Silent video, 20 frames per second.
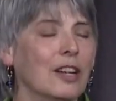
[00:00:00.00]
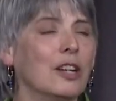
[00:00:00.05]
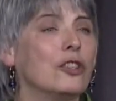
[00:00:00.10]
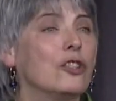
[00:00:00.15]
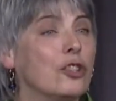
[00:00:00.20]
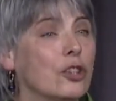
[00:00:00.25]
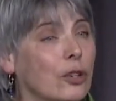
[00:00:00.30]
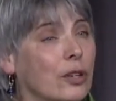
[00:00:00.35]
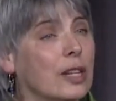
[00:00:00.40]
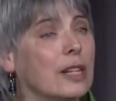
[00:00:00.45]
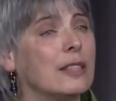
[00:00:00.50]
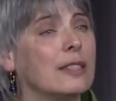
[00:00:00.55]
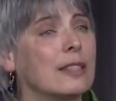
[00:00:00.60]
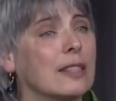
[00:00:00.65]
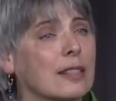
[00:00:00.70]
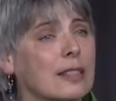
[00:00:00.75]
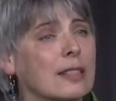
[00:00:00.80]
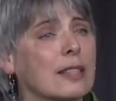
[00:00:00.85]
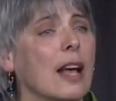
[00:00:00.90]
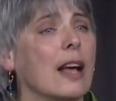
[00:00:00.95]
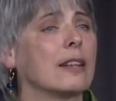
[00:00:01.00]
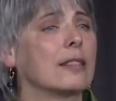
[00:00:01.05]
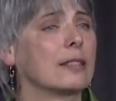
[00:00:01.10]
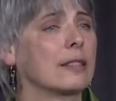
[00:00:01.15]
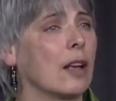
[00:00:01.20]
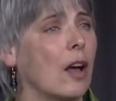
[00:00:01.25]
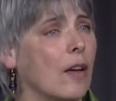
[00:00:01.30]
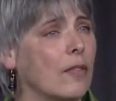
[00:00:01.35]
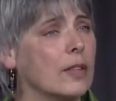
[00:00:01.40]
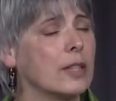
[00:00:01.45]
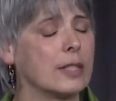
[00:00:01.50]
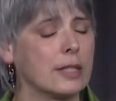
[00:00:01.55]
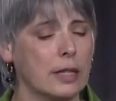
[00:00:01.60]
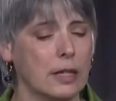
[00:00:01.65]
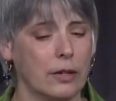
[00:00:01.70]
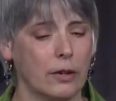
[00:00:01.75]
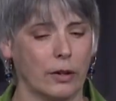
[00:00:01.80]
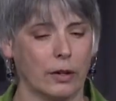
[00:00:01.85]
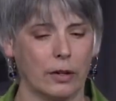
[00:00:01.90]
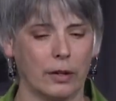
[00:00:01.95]
Judy's success on the
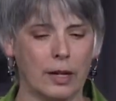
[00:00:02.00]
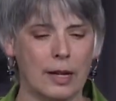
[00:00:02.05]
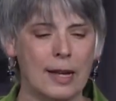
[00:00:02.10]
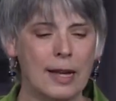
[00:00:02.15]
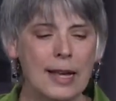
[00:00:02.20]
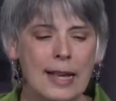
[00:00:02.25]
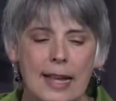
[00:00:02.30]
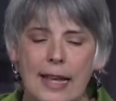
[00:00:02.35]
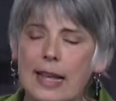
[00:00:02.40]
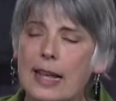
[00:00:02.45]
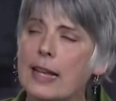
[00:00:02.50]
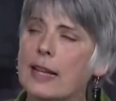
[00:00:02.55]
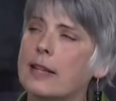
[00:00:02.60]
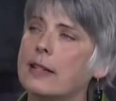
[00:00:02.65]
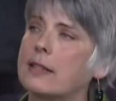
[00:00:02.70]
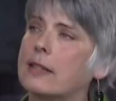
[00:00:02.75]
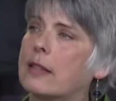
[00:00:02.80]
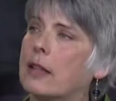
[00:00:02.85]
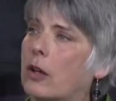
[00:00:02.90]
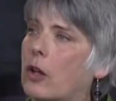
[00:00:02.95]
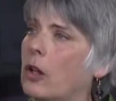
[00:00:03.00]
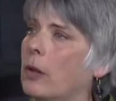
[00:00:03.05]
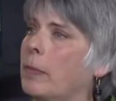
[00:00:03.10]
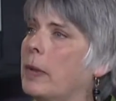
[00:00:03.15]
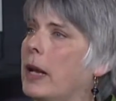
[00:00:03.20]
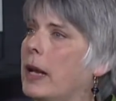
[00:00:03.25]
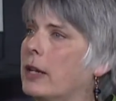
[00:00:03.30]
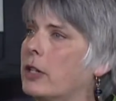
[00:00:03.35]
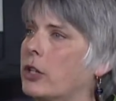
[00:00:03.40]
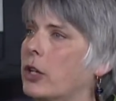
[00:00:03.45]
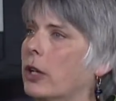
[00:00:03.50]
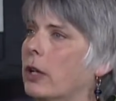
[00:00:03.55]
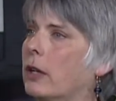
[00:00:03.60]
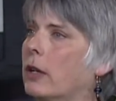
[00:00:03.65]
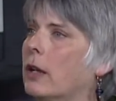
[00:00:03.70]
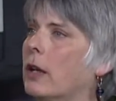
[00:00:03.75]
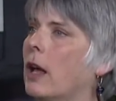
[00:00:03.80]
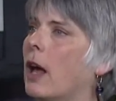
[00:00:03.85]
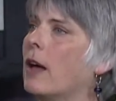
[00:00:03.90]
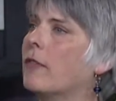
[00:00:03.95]
Cedar is the culmination
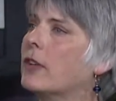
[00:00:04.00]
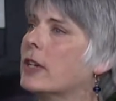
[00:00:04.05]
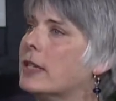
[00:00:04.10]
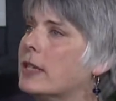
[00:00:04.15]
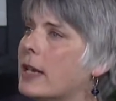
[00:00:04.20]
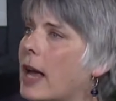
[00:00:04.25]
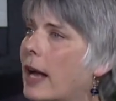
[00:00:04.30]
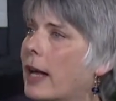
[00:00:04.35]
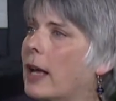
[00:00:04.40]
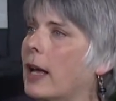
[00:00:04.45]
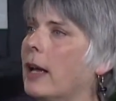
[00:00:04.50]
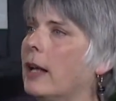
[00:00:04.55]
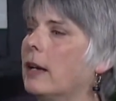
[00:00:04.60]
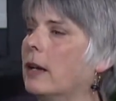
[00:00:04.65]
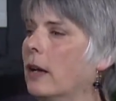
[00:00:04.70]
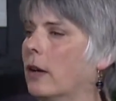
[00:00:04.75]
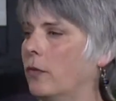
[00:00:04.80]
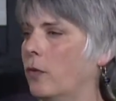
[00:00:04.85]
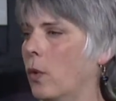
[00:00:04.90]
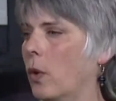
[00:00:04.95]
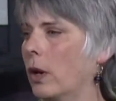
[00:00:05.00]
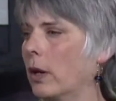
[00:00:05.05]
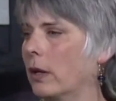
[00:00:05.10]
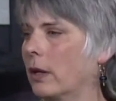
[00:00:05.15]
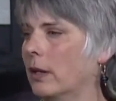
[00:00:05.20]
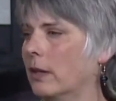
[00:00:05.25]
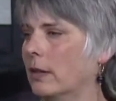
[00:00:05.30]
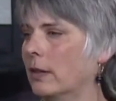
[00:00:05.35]
of a decade of work.